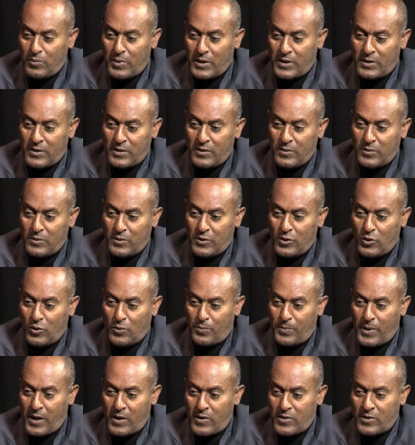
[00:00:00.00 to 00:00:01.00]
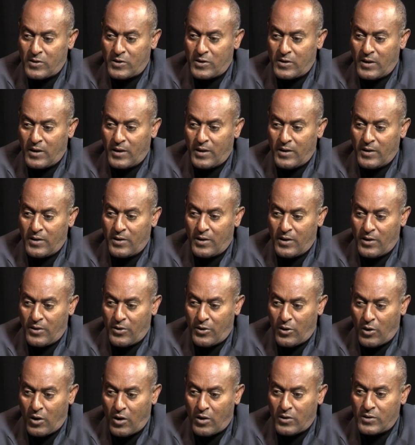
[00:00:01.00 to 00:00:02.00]
But your parents, they
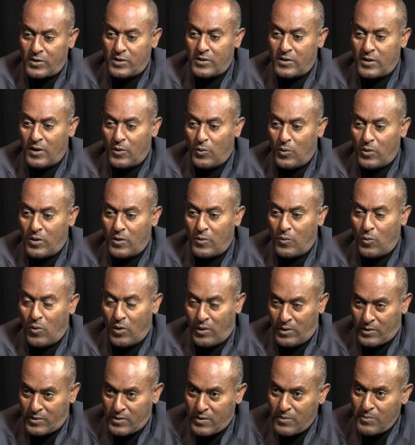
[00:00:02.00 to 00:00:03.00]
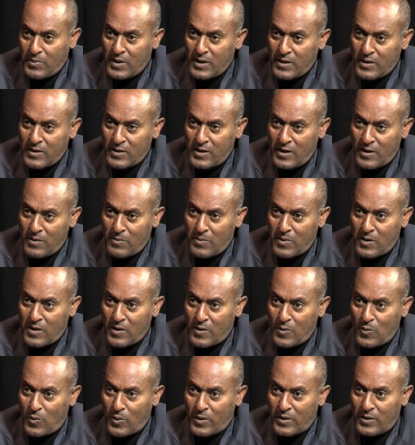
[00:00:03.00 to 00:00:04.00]
thought they were welcome in
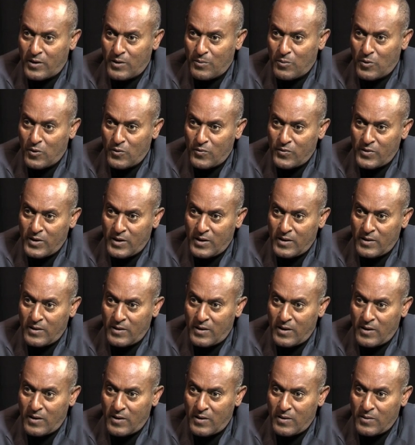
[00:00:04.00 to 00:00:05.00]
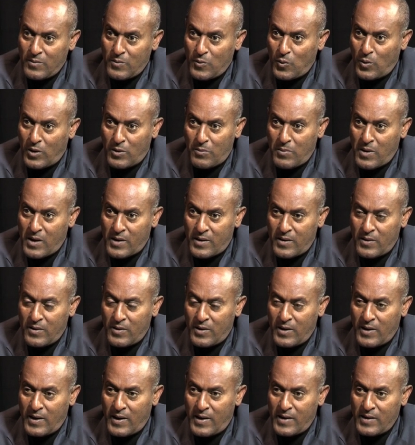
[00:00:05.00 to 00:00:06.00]
Denmark when they moved in there way back
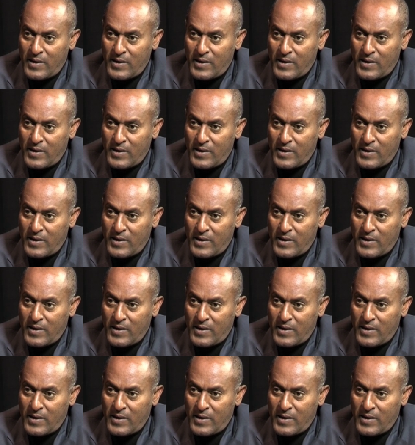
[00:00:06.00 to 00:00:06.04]
in the